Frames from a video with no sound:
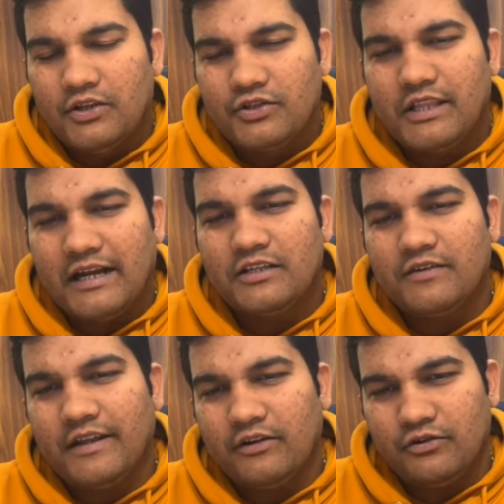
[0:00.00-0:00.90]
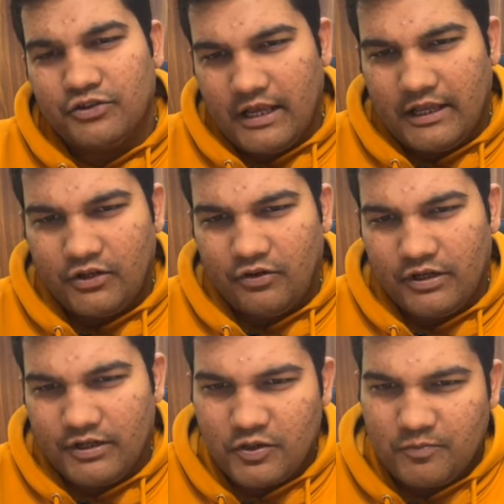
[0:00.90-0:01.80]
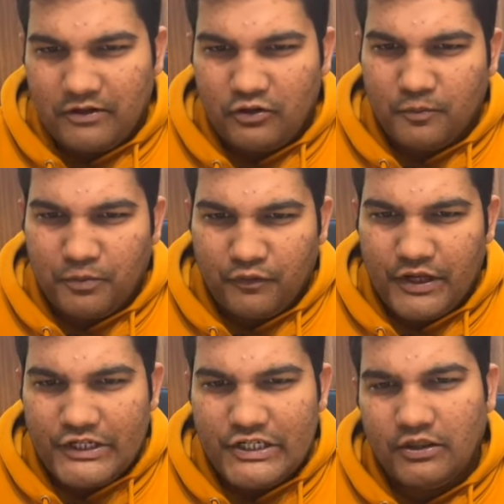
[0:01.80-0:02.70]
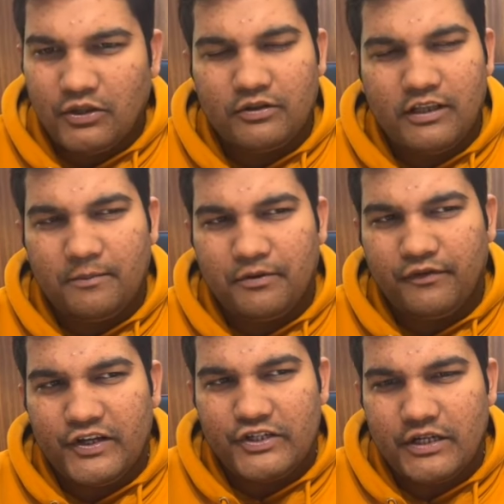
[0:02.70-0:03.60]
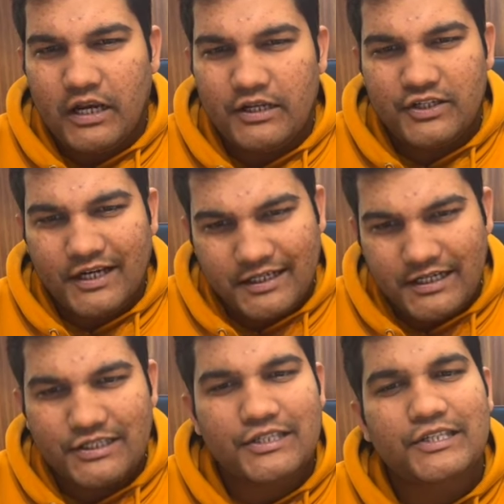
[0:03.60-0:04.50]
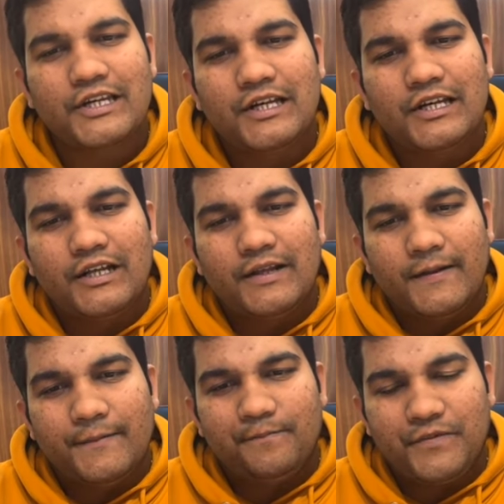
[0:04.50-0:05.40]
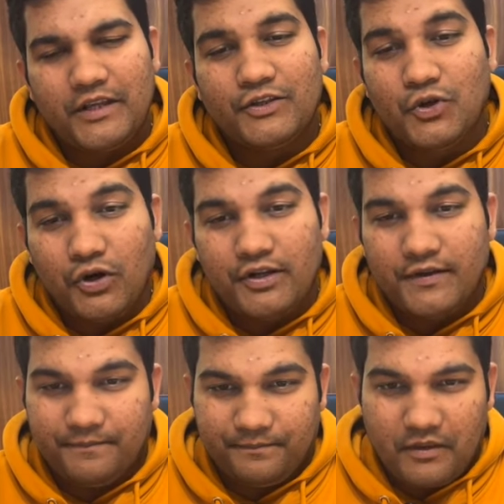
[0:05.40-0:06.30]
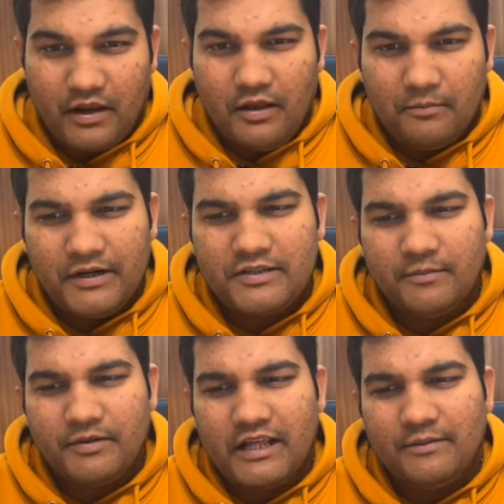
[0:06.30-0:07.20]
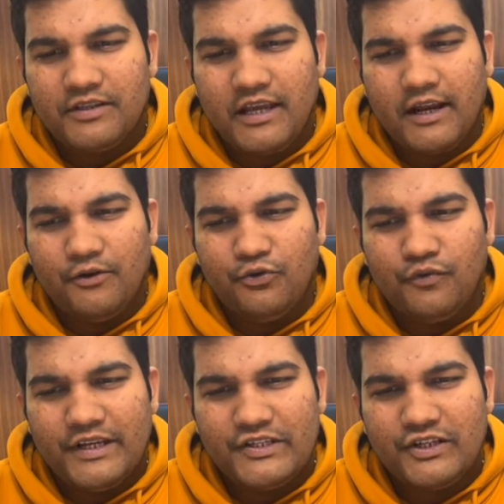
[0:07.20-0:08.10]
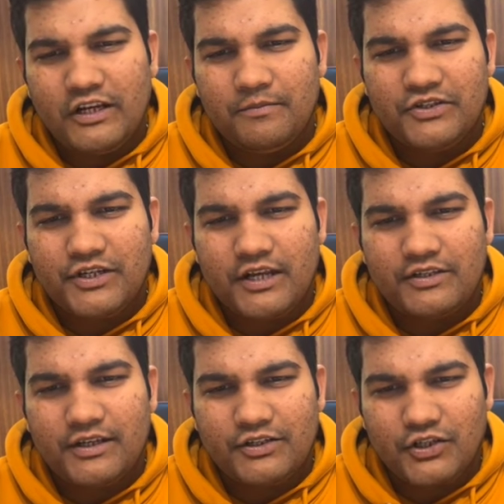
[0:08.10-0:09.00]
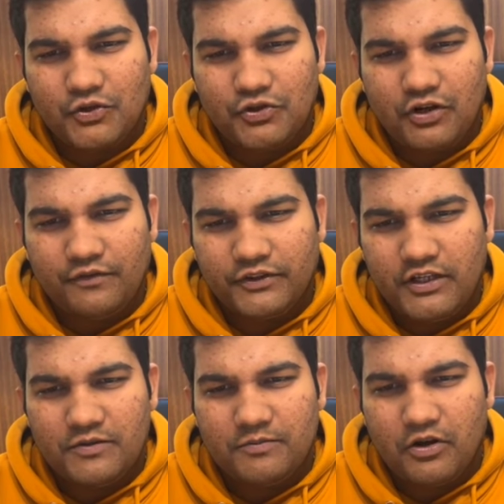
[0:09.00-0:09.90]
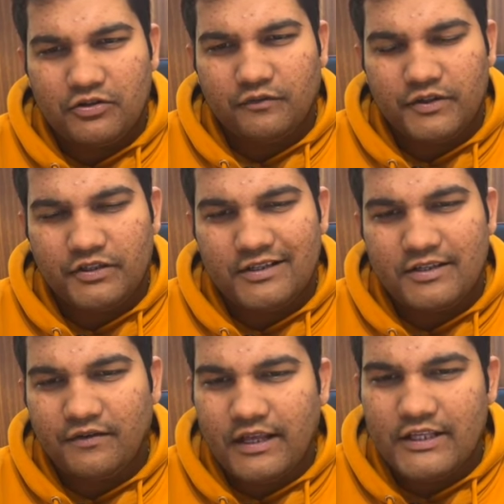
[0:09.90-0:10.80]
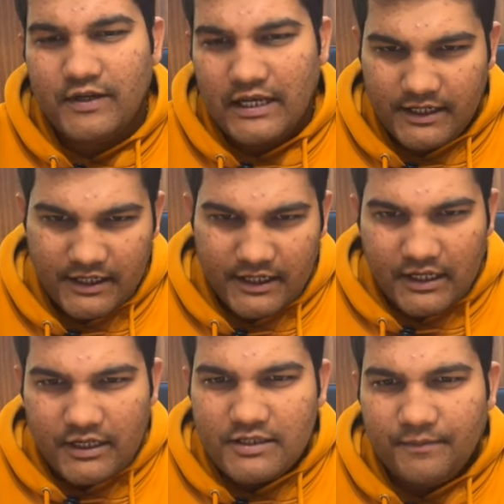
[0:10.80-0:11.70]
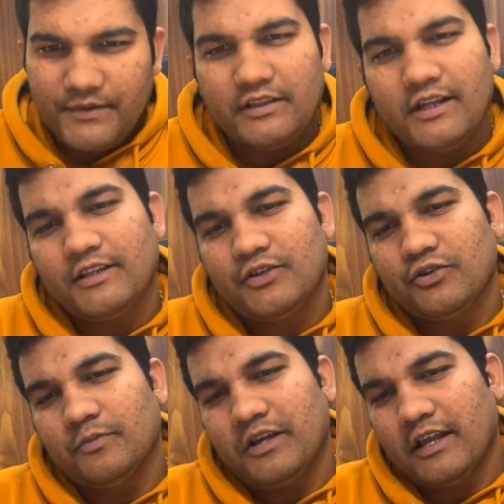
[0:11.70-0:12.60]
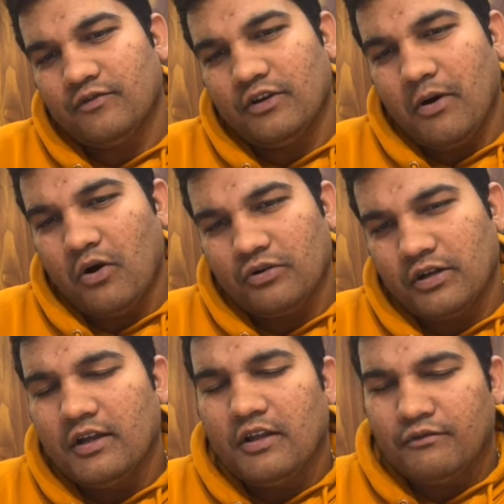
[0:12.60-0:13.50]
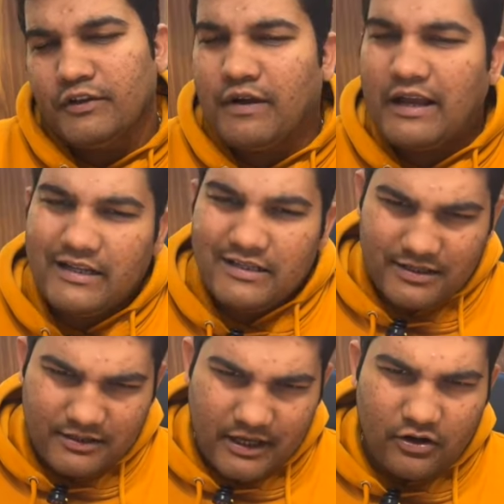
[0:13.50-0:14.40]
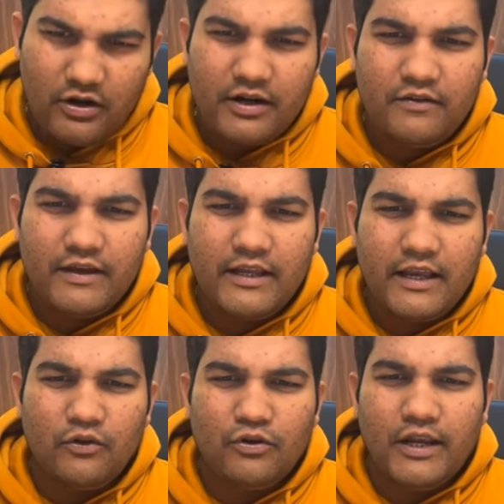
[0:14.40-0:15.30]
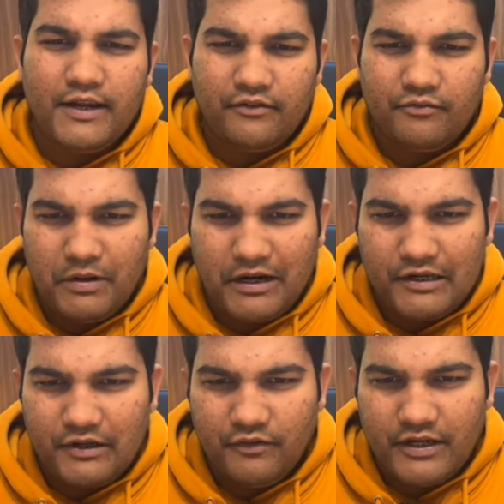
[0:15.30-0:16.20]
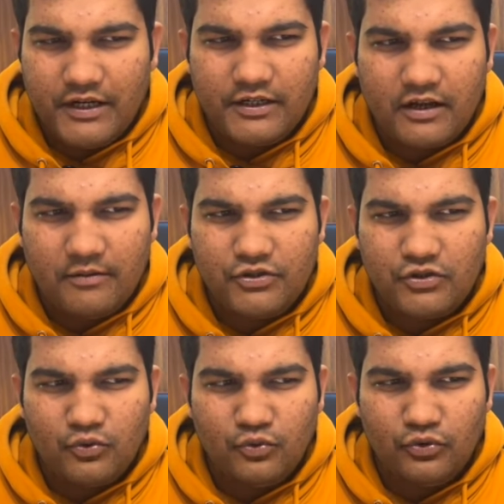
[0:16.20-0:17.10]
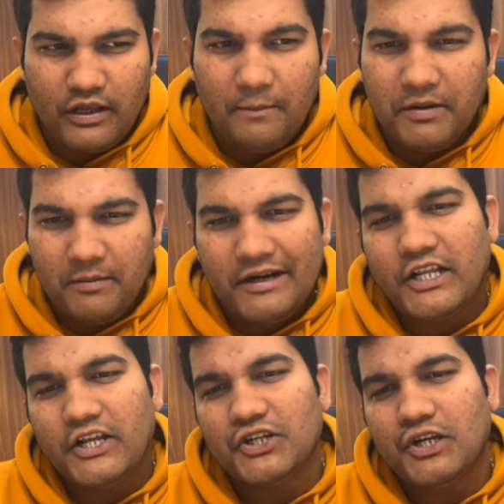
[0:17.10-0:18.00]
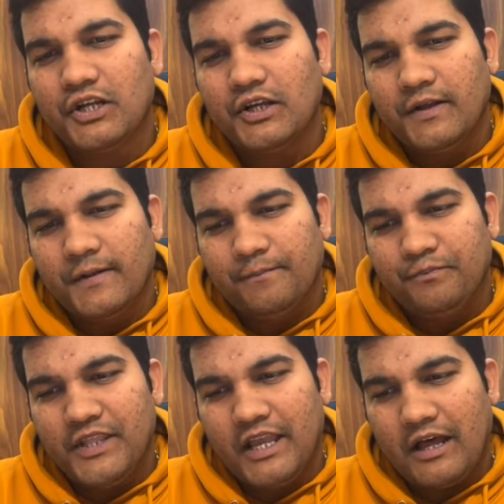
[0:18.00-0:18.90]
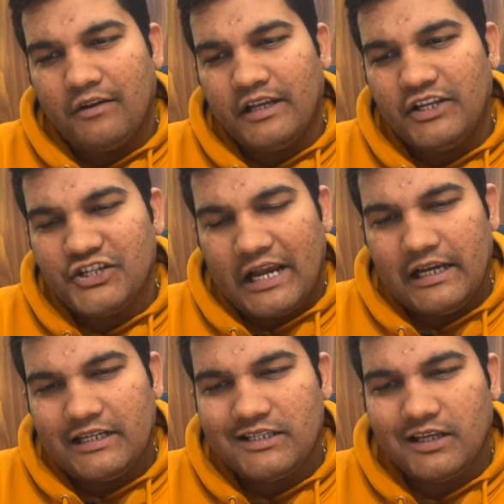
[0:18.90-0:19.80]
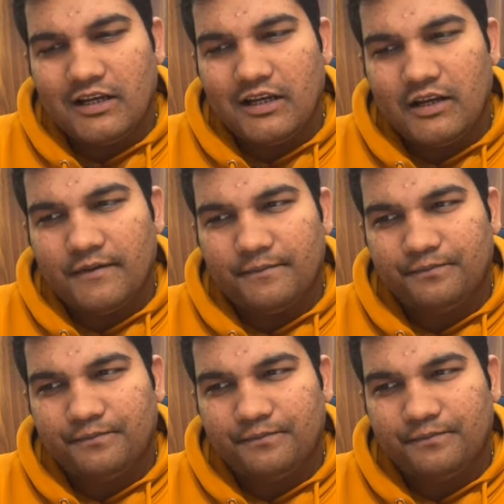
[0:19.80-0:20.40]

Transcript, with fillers: So that is a very good scenario in respect to profession, though their professional status is good. But sometimes they can do very silly mistakes in execution of things because of which they suffer as well. Something that they should be careful about. With finances, they are already very calculative, but when it comes to implementation, they are very childish in